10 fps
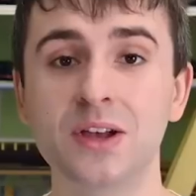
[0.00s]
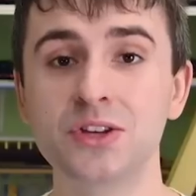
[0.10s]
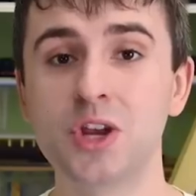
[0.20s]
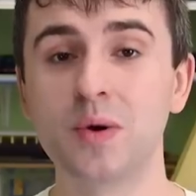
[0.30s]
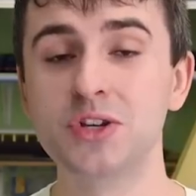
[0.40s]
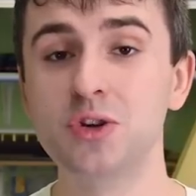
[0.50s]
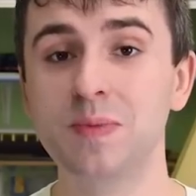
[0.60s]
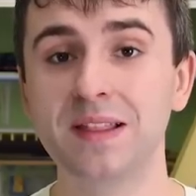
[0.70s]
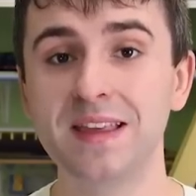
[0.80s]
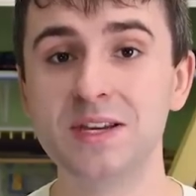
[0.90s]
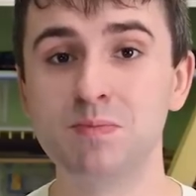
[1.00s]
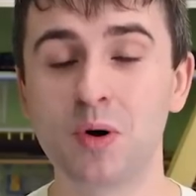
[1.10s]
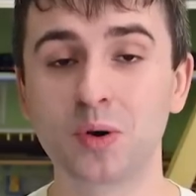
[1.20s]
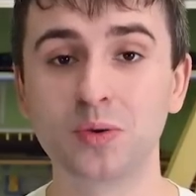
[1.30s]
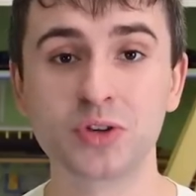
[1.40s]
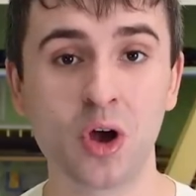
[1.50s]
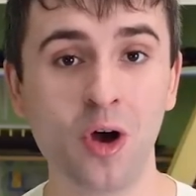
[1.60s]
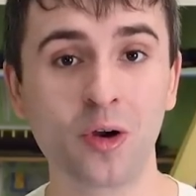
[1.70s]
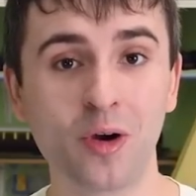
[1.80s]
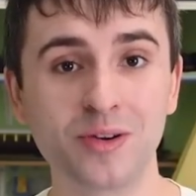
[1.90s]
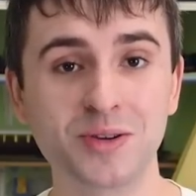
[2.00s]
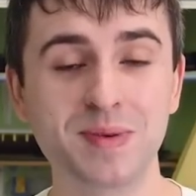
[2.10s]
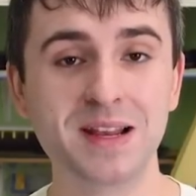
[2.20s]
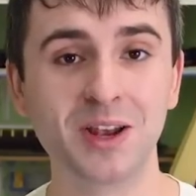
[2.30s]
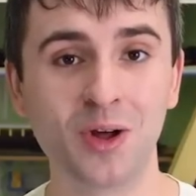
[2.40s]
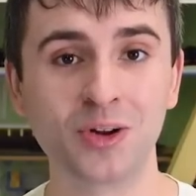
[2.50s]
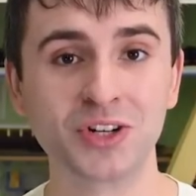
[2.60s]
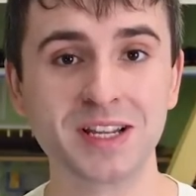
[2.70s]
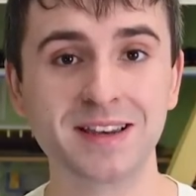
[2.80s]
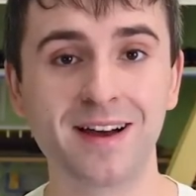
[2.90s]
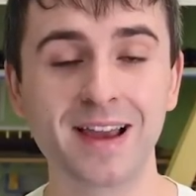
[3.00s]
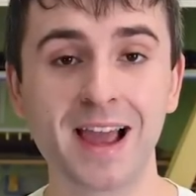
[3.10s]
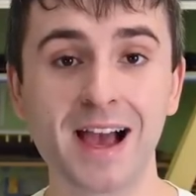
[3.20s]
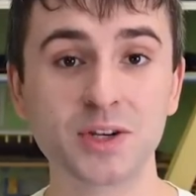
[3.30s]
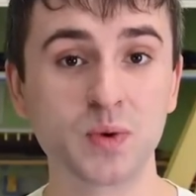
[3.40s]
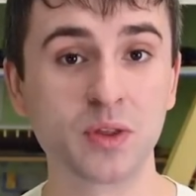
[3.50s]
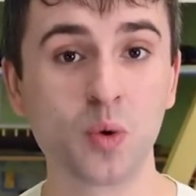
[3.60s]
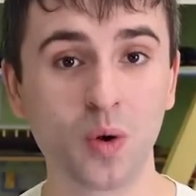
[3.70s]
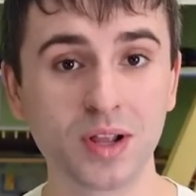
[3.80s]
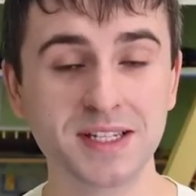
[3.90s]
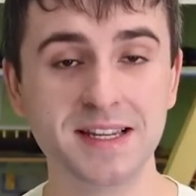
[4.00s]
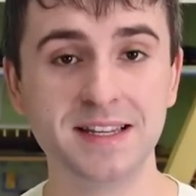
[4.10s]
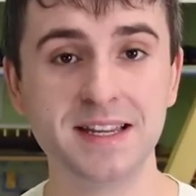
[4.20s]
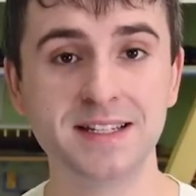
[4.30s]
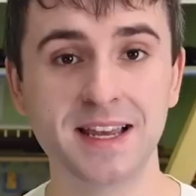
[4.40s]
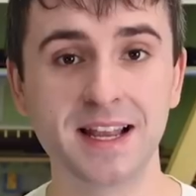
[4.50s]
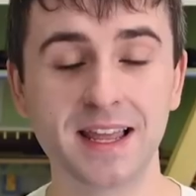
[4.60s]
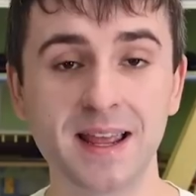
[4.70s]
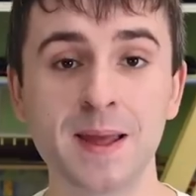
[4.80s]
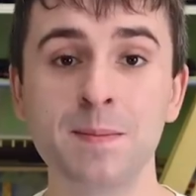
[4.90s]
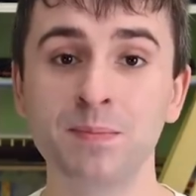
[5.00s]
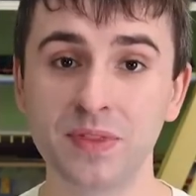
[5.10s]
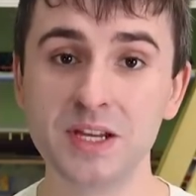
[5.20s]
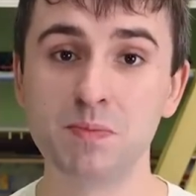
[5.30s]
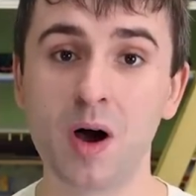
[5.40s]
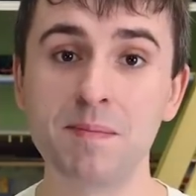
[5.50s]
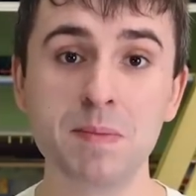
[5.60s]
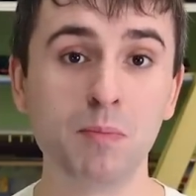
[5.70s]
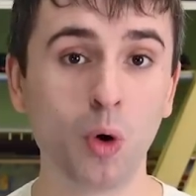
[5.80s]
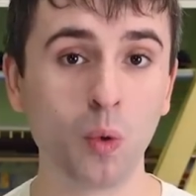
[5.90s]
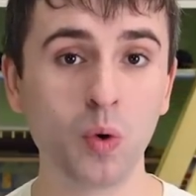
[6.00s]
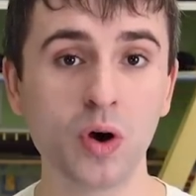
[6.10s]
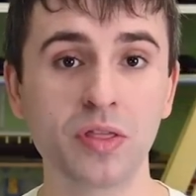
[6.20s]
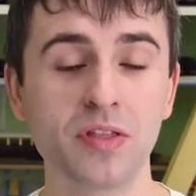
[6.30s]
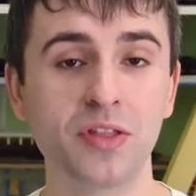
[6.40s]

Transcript: So assuming these models are going to be largely die-cast with quality detailing, these might be more worth